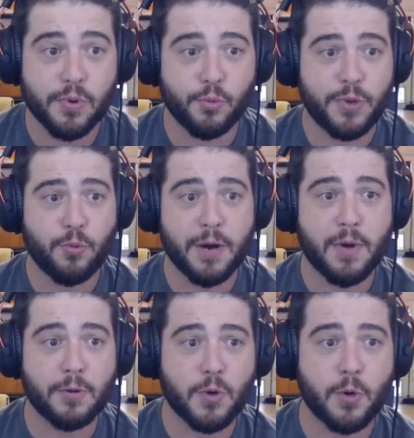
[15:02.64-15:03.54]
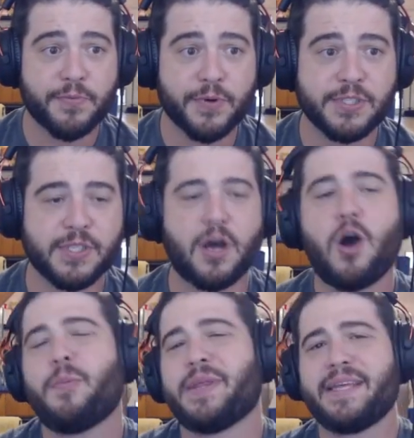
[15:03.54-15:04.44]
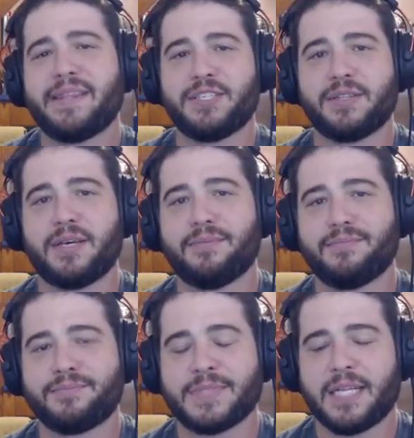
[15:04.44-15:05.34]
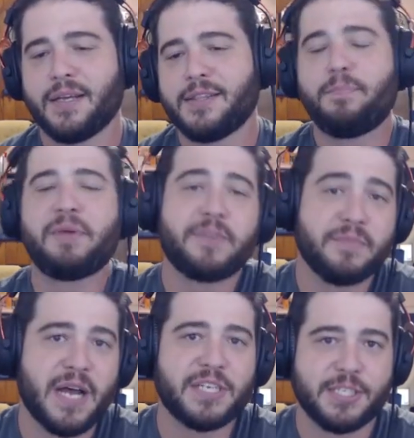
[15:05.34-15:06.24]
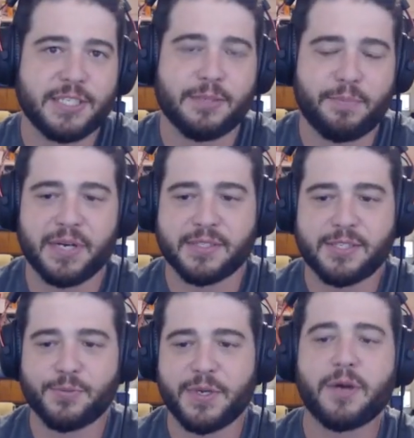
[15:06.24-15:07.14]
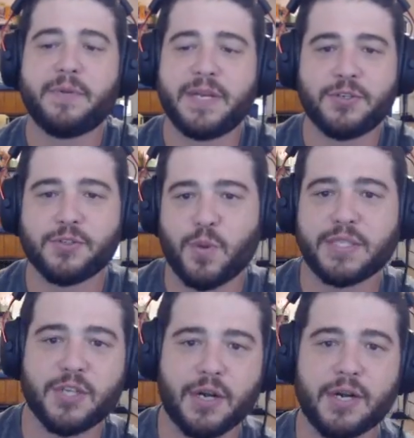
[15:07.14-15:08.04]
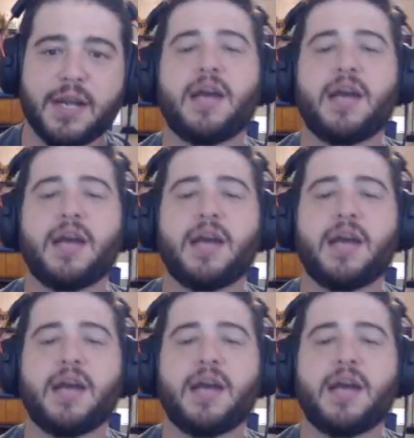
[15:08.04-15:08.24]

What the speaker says: We wear our robe first. Oh, but then the buff from Nachi disappears because we already used one turn.